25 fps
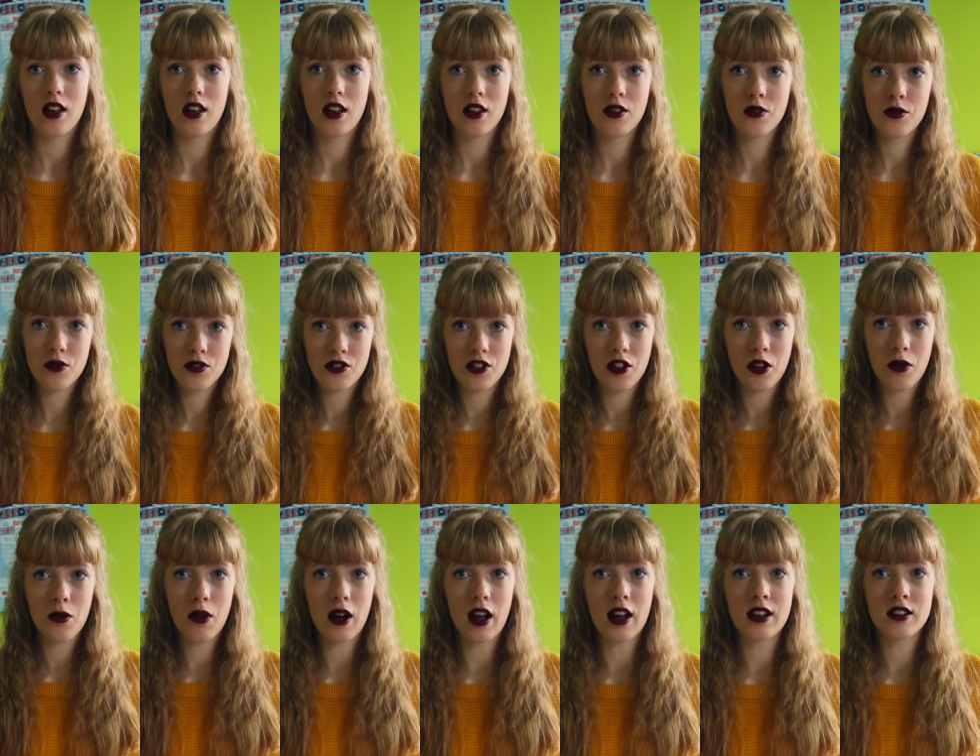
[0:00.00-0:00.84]
And
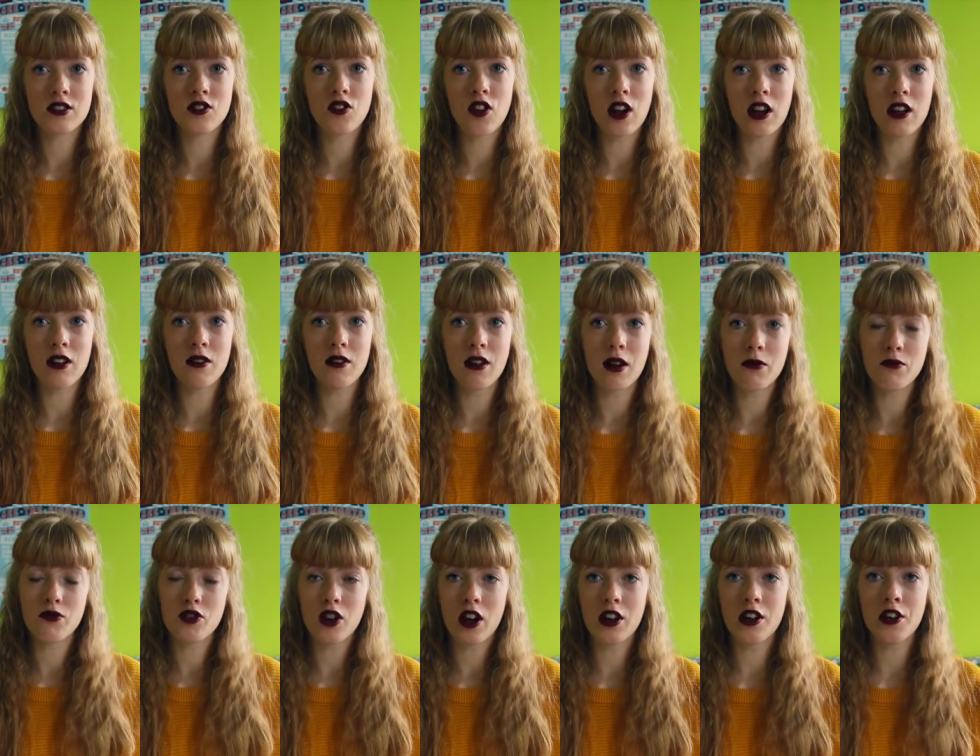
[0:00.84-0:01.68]
also I'm trying
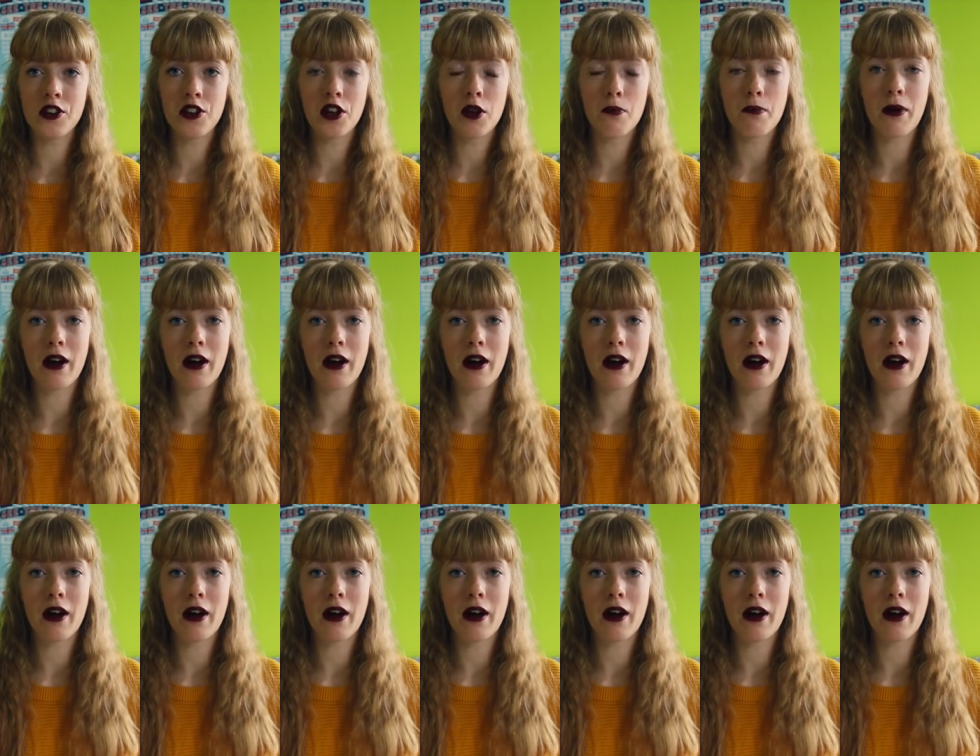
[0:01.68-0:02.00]
a new